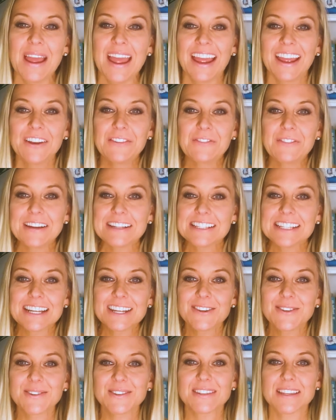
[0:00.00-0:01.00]
Investing
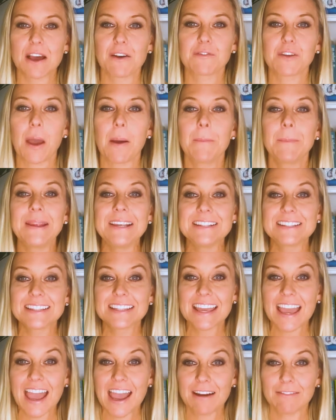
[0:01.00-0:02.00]
in yourself can be
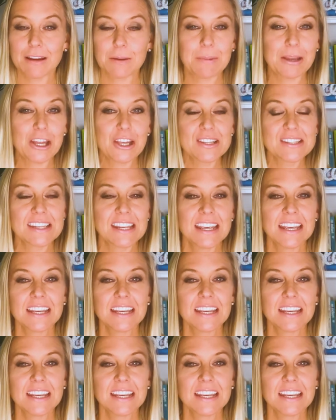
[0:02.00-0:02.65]
scary because